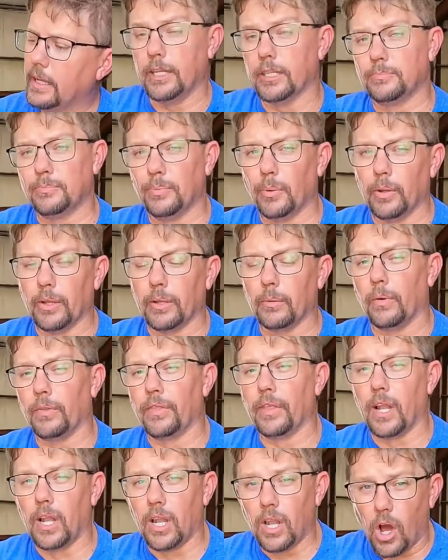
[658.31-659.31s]
He is pulling
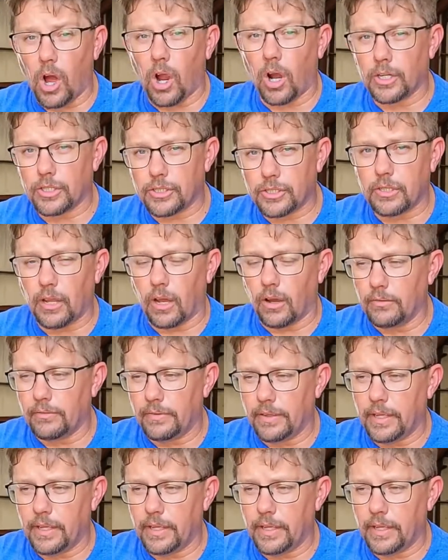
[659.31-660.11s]
with a large tow